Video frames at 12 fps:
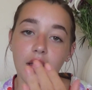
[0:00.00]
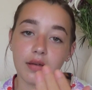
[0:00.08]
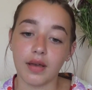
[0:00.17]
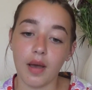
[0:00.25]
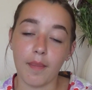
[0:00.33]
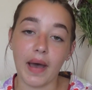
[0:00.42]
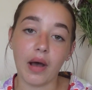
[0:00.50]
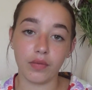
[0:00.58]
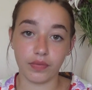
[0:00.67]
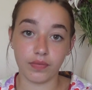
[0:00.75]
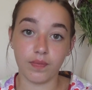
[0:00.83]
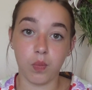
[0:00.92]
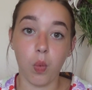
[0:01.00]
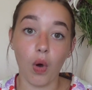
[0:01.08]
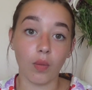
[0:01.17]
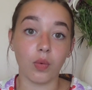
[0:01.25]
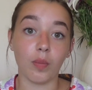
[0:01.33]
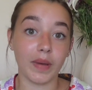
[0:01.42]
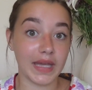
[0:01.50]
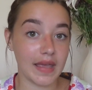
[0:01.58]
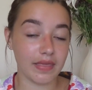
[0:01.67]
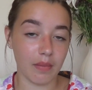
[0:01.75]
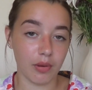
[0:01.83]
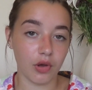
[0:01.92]
about what will be
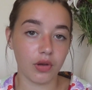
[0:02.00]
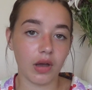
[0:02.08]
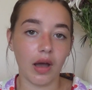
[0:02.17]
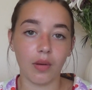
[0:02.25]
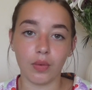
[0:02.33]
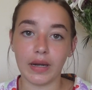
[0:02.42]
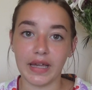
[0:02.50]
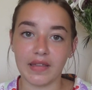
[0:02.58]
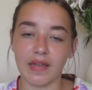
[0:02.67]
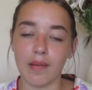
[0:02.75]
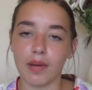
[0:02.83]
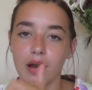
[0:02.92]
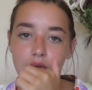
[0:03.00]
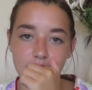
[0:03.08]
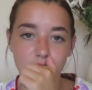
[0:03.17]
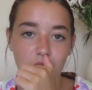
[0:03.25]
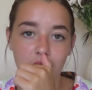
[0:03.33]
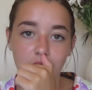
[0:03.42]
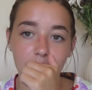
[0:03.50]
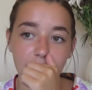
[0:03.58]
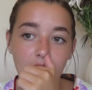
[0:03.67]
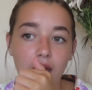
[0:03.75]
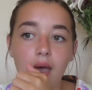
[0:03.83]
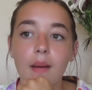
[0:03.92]
in the book, I will link that below as well.
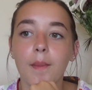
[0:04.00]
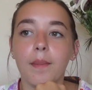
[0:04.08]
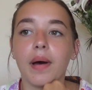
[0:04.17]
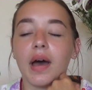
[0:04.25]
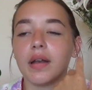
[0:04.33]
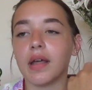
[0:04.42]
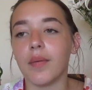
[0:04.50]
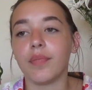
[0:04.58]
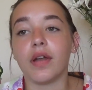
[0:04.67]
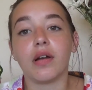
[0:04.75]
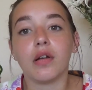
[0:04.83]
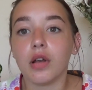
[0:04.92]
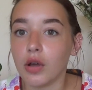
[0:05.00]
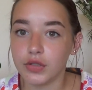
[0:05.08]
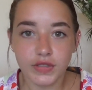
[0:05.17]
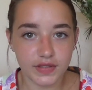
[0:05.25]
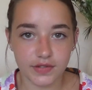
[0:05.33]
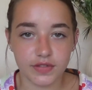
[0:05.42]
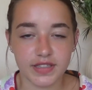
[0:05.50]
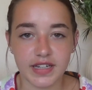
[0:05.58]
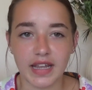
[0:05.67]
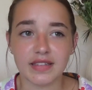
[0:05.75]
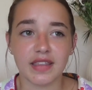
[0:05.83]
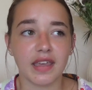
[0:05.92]
But there are loads of different
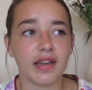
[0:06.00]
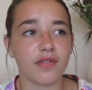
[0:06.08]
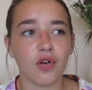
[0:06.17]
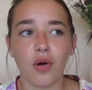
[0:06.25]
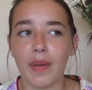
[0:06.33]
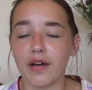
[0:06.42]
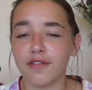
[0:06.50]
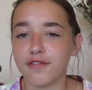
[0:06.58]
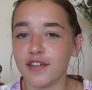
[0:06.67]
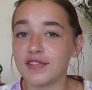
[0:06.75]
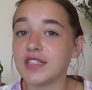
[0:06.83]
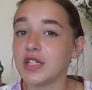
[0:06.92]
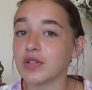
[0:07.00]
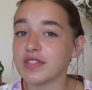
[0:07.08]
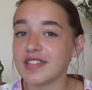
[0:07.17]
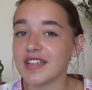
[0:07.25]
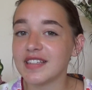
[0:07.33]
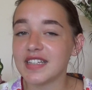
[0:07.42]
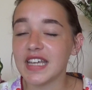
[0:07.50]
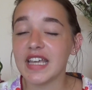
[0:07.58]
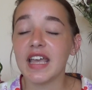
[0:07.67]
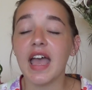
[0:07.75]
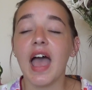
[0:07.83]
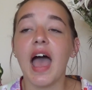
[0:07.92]
stains. I think I've got about 50 or
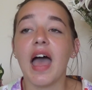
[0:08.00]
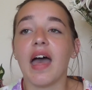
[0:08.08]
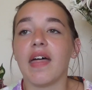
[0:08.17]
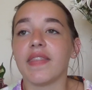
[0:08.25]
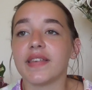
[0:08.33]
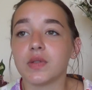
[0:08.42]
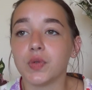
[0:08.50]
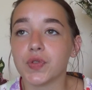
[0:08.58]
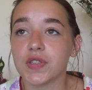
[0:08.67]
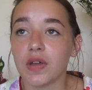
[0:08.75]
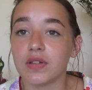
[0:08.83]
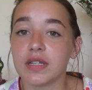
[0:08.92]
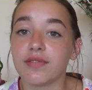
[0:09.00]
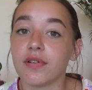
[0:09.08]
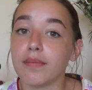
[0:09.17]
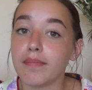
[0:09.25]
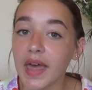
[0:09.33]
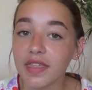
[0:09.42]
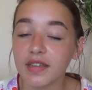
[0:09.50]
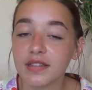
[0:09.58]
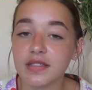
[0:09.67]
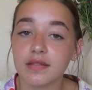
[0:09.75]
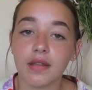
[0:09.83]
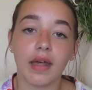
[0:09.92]
60, and there's also different
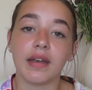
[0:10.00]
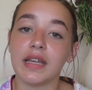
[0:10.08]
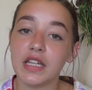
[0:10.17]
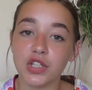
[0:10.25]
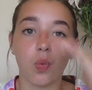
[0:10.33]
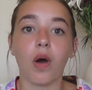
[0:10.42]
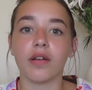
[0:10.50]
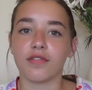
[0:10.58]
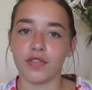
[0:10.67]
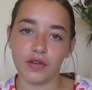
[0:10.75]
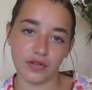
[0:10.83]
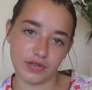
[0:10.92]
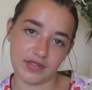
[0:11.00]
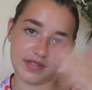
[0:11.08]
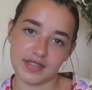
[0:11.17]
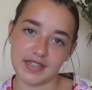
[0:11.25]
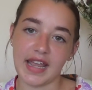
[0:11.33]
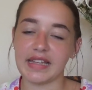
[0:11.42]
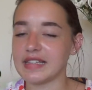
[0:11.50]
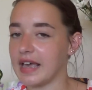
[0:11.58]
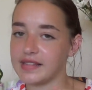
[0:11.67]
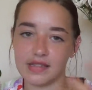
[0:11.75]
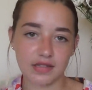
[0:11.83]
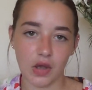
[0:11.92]
methods, and each one of those stains has
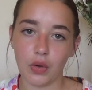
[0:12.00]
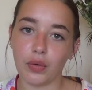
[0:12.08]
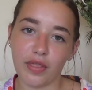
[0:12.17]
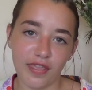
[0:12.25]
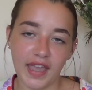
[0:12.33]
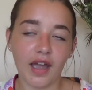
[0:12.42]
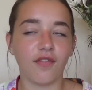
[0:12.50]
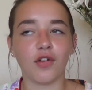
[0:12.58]
its own thing. I've got